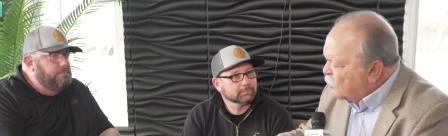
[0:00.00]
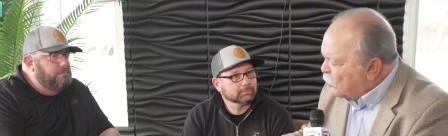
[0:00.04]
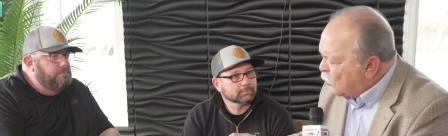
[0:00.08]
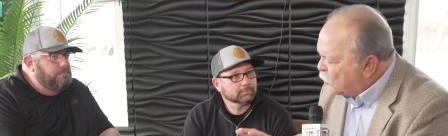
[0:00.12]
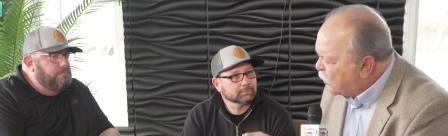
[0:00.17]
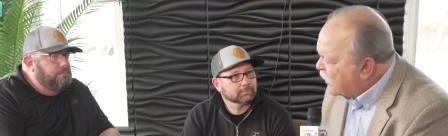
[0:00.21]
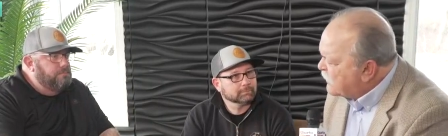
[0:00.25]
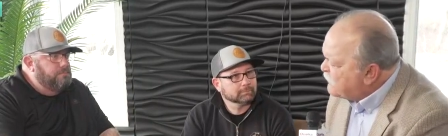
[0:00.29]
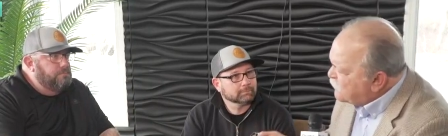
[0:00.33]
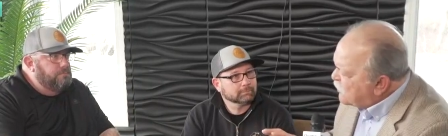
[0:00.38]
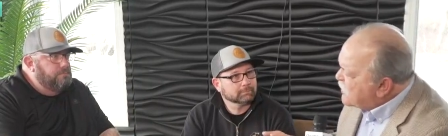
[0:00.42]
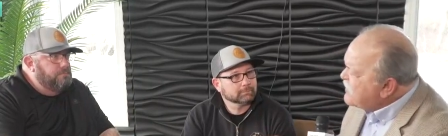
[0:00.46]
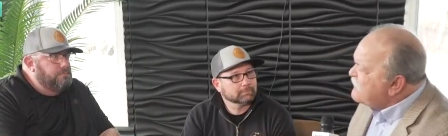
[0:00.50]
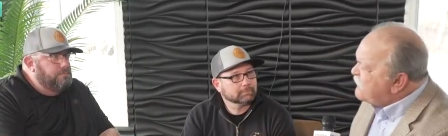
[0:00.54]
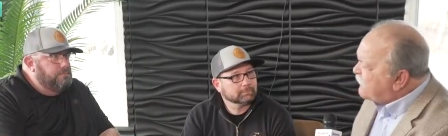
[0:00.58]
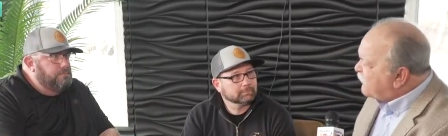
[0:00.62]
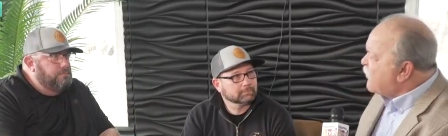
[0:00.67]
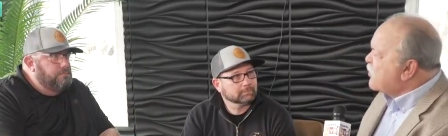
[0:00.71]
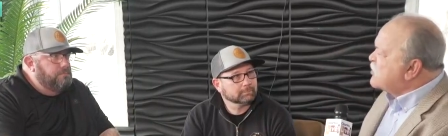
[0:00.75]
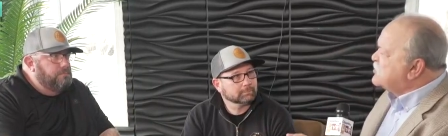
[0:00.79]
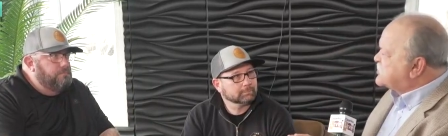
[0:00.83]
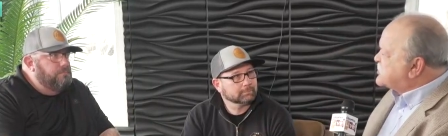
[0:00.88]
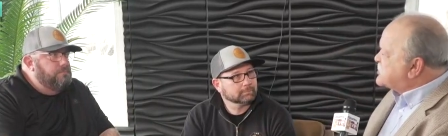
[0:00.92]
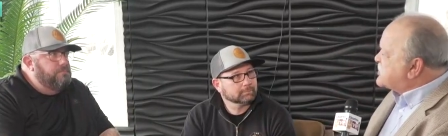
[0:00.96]
Speaker 1: when we
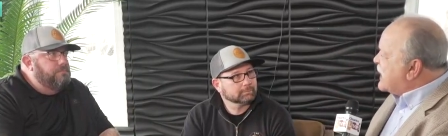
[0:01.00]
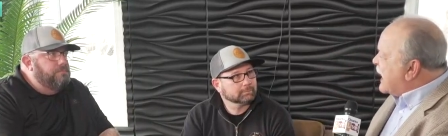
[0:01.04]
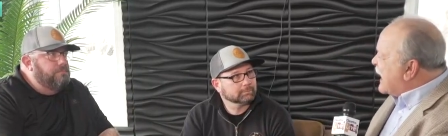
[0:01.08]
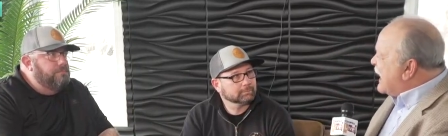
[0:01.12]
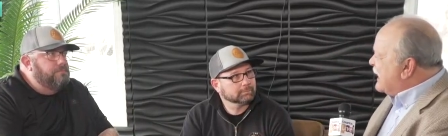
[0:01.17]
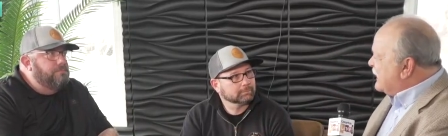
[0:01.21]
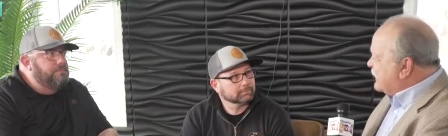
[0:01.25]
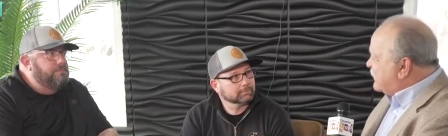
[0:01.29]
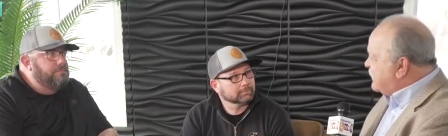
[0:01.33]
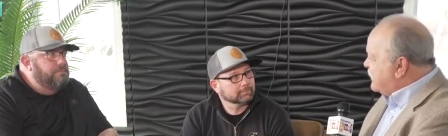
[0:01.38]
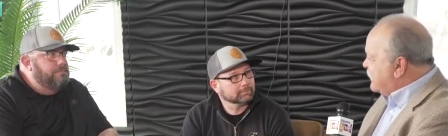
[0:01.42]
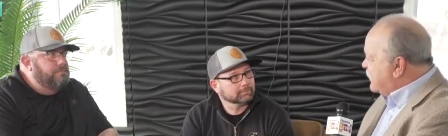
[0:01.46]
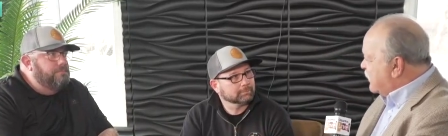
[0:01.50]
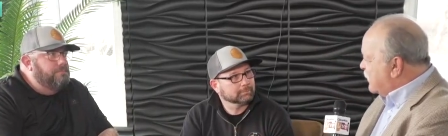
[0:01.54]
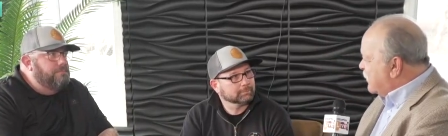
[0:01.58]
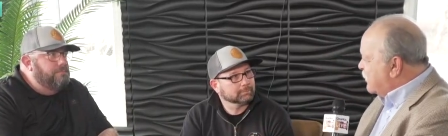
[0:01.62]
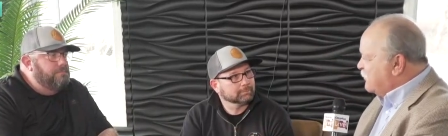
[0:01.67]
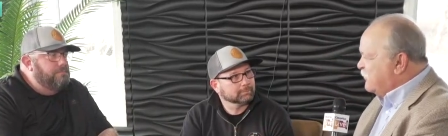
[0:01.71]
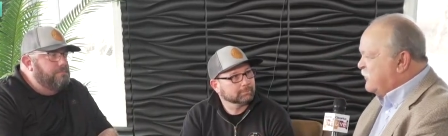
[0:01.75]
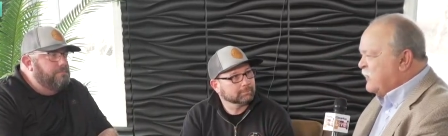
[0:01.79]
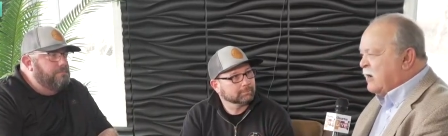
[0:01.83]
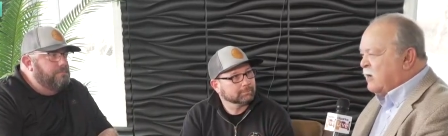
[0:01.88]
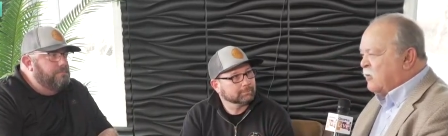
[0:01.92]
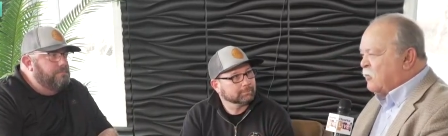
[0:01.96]
first got
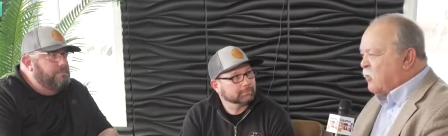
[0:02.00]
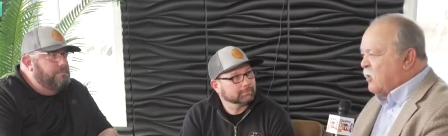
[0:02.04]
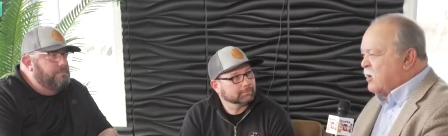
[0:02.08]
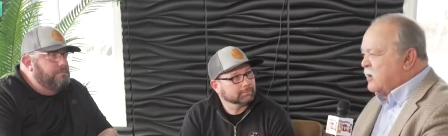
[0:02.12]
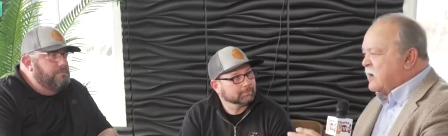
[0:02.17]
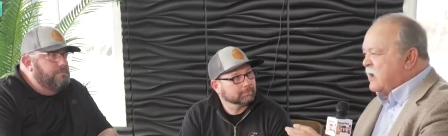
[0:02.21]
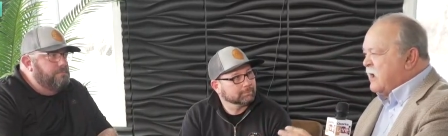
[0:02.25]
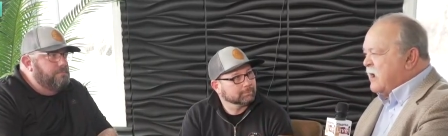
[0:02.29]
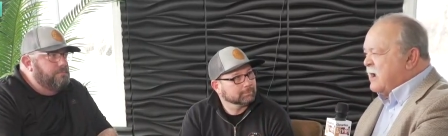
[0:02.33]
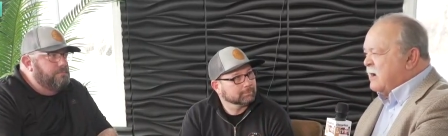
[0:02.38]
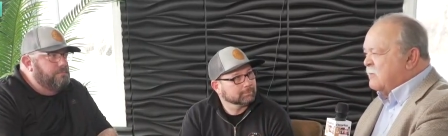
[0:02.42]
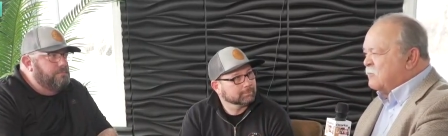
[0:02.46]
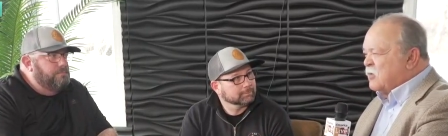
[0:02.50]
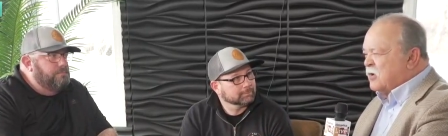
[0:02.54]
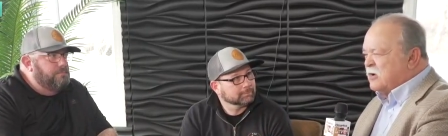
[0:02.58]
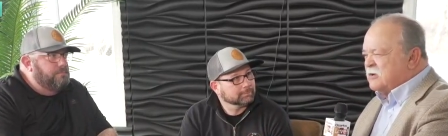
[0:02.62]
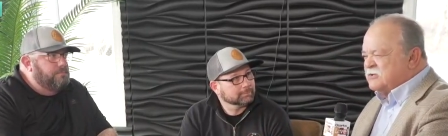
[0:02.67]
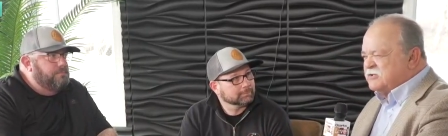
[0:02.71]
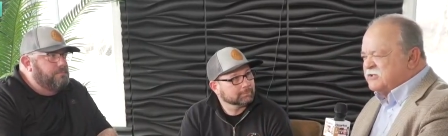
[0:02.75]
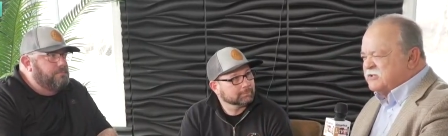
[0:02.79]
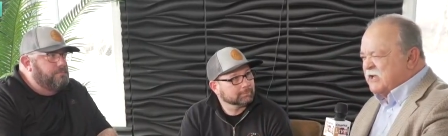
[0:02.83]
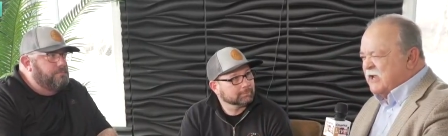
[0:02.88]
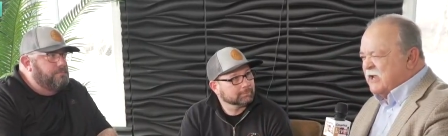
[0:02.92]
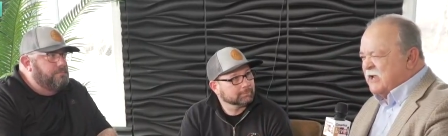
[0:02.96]
here, there were
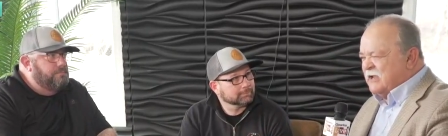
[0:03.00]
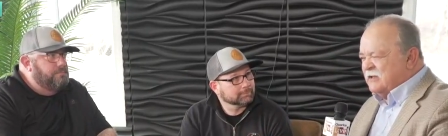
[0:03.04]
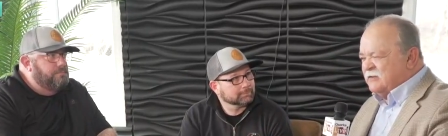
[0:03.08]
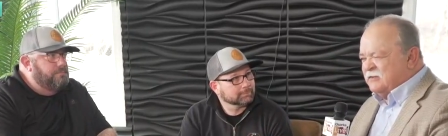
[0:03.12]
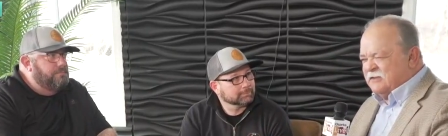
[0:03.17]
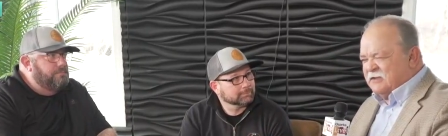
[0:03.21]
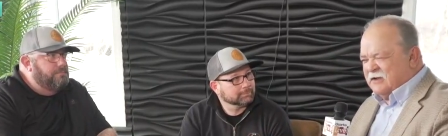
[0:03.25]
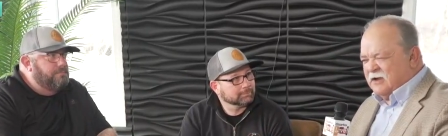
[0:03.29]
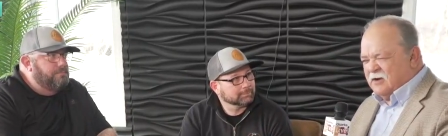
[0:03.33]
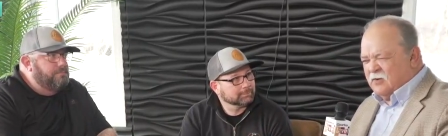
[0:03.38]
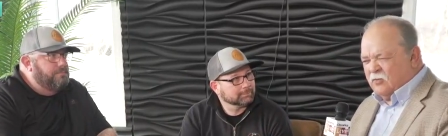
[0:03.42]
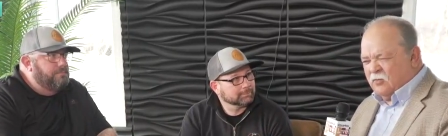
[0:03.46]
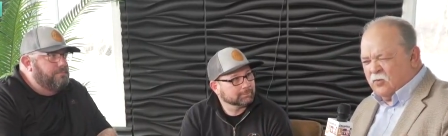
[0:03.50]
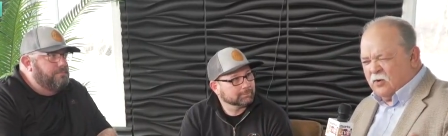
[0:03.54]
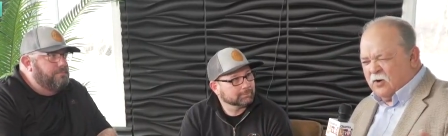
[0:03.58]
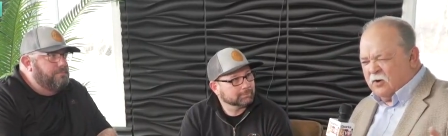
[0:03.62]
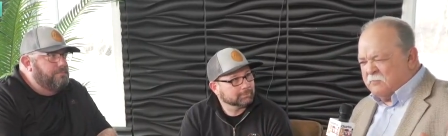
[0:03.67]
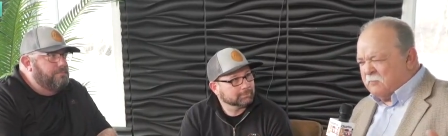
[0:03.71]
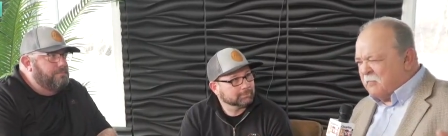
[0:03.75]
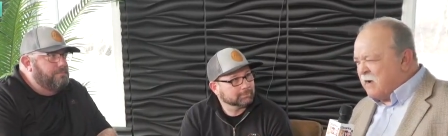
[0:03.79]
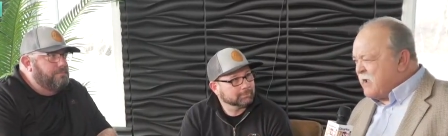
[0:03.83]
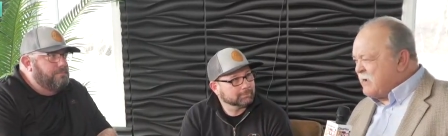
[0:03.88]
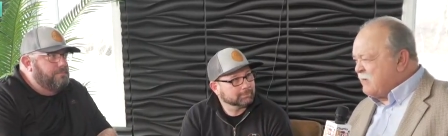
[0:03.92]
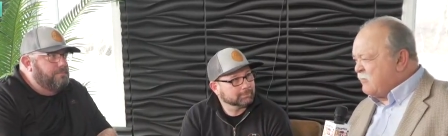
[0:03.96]
cameras and there
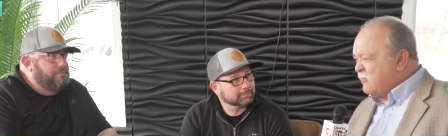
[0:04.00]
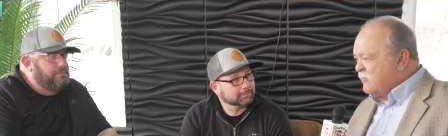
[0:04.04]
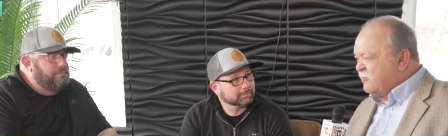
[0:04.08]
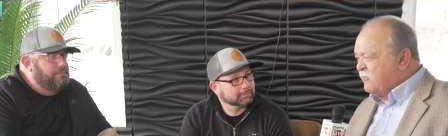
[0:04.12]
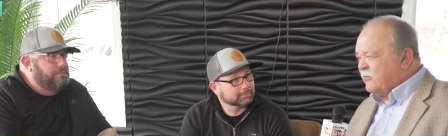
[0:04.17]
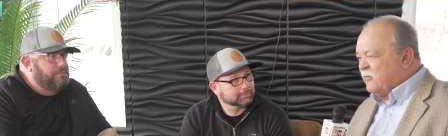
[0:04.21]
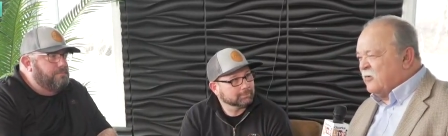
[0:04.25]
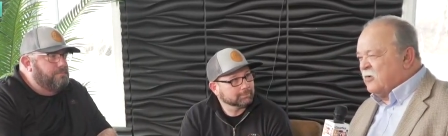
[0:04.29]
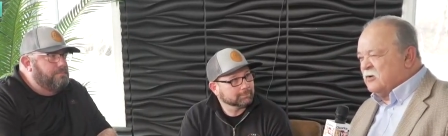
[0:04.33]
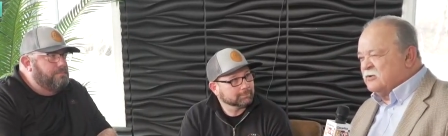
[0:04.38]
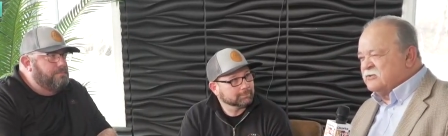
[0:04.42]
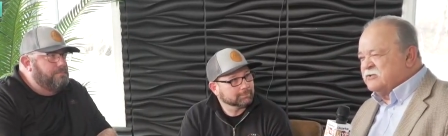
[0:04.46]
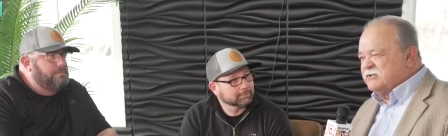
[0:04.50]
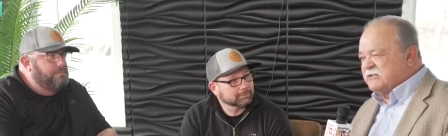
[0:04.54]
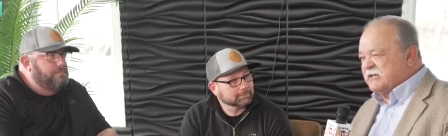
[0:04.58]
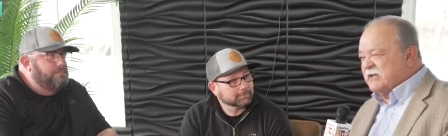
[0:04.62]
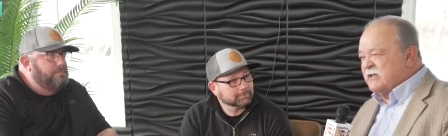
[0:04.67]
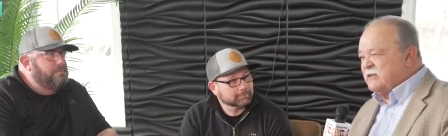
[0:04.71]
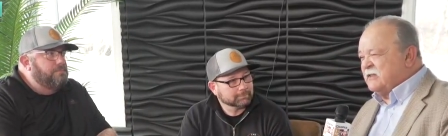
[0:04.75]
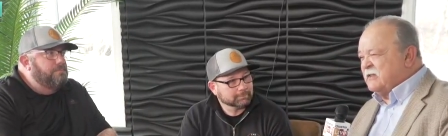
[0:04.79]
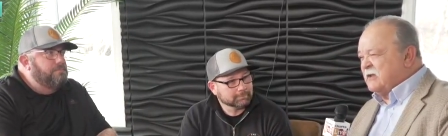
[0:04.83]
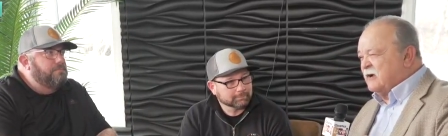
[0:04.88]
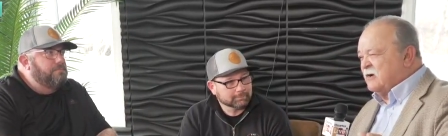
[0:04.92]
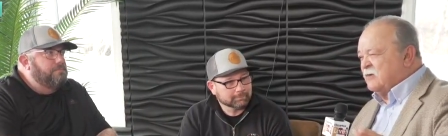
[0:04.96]
were microphones
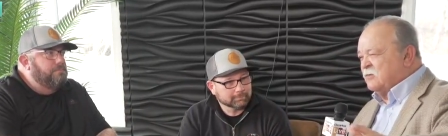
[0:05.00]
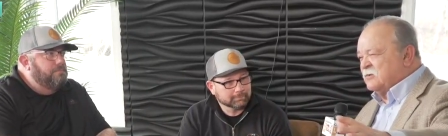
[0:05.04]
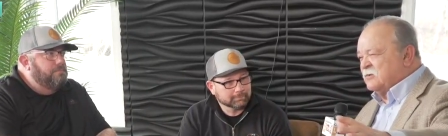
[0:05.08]
and there